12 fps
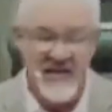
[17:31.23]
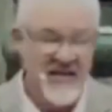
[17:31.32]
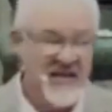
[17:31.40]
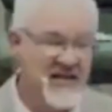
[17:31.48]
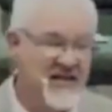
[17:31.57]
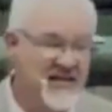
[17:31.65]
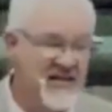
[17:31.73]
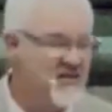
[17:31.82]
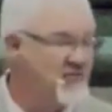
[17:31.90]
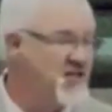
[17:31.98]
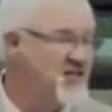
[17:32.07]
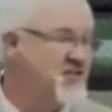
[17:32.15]
He didn't
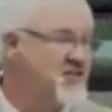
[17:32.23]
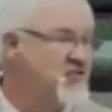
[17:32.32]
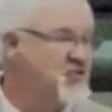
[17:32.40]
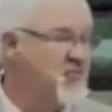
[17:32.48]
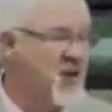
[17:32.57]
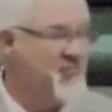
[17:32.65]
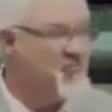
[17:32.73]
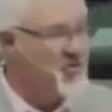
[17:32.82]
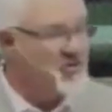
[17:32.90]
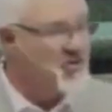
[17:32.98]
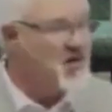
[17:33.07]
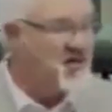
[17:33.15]
read the newspaper
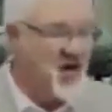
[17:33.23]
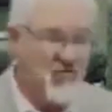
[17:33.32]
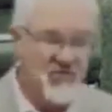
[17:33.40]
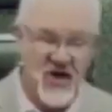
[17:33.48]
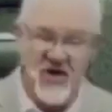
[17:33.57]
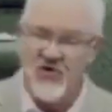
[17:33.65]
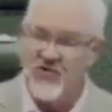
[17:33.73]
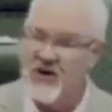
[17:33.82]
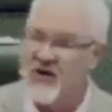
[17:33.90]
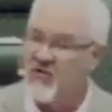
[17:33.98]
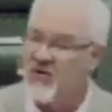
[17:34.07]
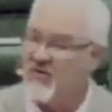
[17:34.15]
and say, oh no,
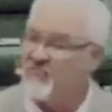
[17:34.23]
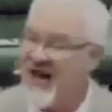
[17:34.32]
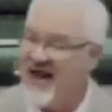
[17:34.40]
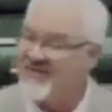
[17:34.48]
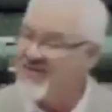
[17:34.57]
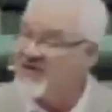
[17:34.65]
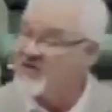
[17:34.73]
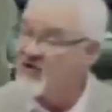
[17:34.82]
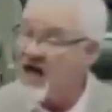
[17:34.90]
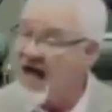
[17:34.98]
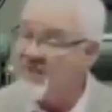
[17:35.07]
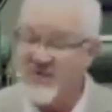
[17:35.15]
well, bad things are
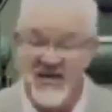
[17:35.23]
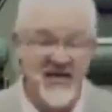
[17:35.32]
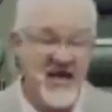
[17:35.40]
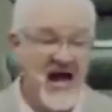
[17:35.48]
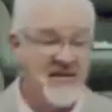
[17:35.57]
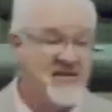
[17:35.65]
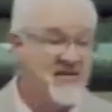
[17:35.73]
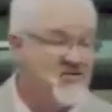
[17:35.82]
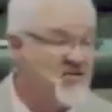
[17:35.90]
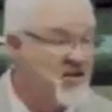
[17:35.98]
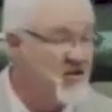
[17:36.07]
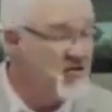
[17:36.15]
happening. I need to
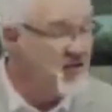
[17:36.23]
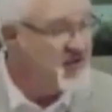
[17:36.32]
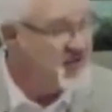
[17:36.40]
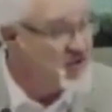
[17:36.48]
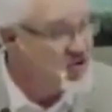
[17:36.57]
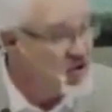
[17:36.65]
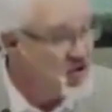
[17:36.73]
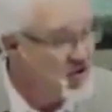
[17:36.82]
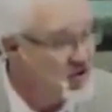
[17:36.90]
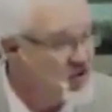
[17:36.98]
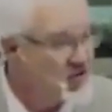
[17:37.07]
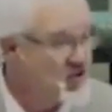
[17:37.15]
tell the
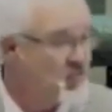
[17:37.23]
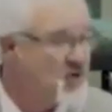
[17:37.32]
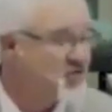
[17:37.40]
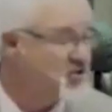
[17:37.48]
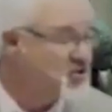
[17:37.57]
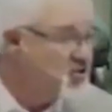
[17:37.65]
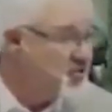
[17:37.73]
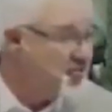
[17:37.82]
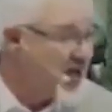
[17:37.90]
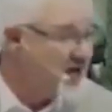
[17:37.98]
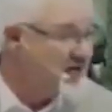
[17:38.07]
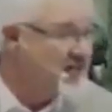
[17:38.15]
church what to do
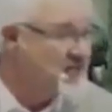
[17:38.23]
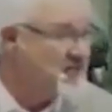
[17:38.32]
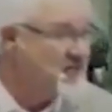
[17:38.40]
about it.